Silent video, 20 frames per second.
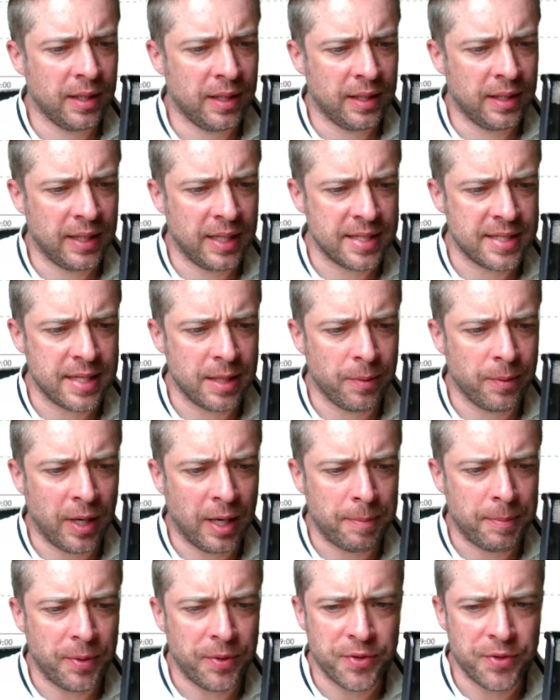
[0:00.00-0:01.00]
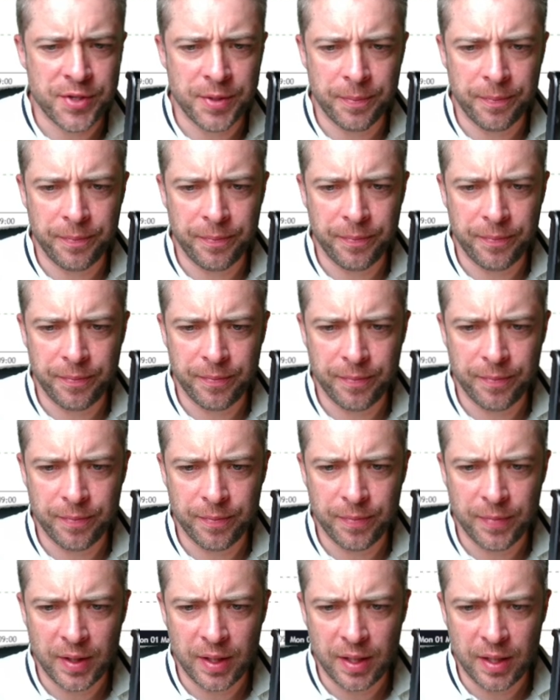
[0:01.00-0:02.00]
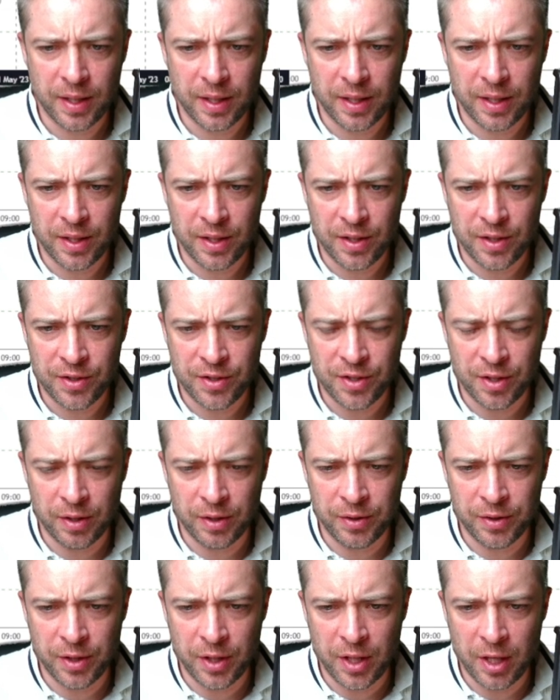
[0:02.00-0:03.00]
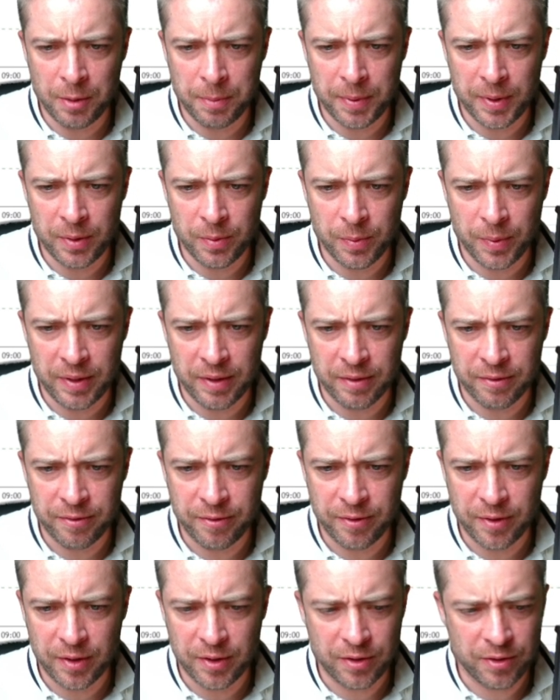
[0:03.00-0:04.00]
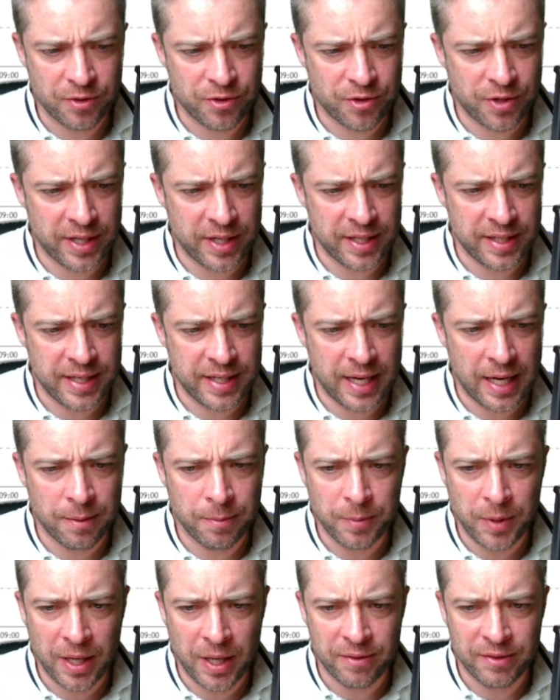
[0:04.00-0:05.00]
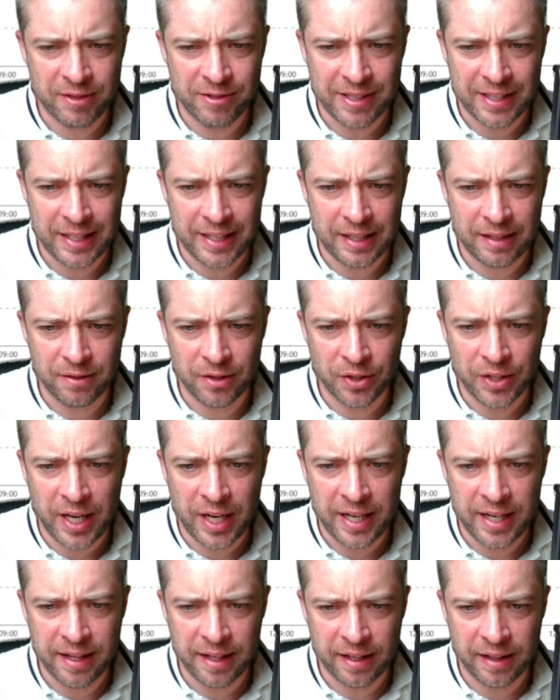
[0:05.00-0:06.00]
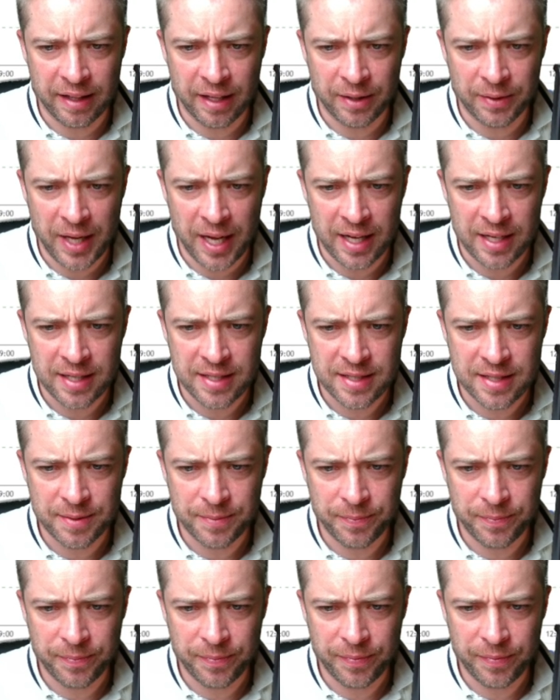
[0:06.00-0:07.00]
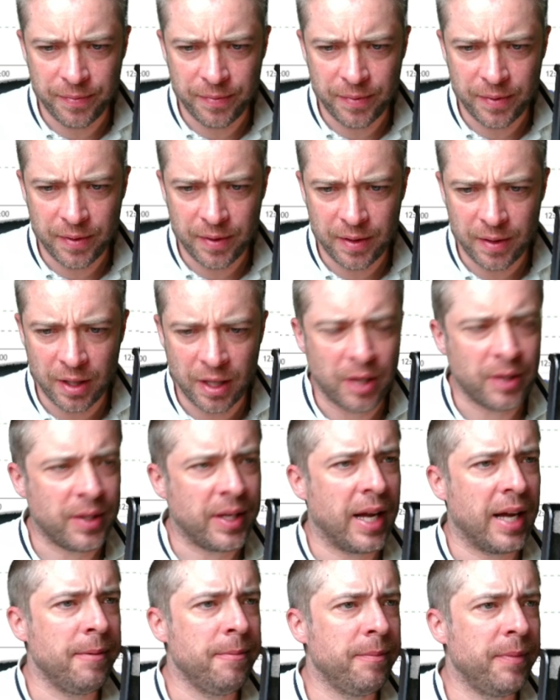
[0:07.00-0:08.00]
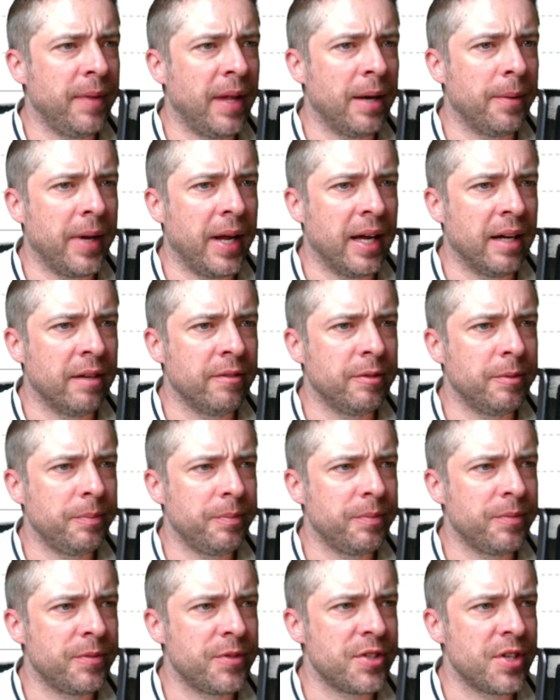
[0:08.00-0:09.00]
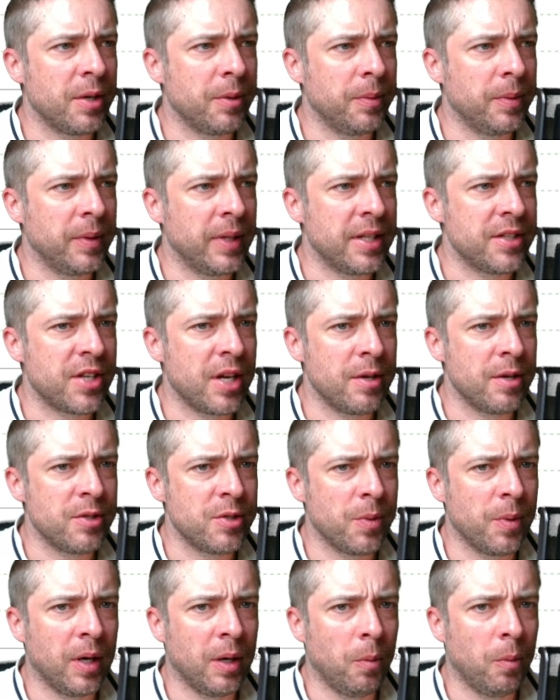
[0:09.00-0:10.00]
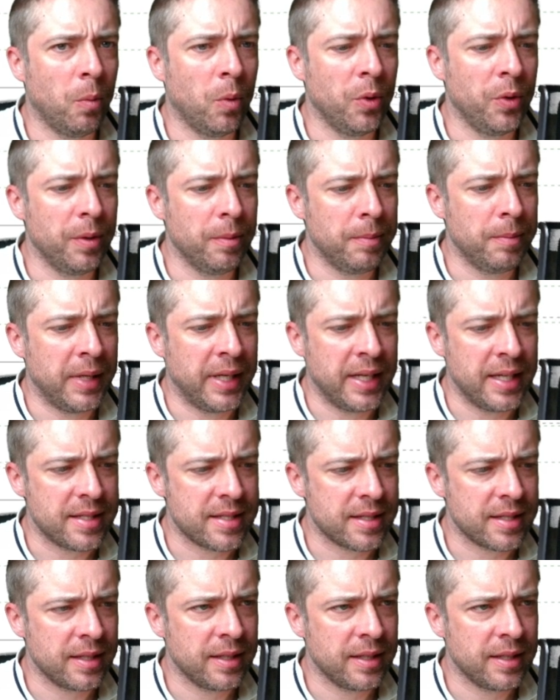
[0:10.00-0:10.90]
Let's see what happens. So London opened. We have traded down. We haven't really done anything though yet. Okay, now we have. So let's go to our 1 minute.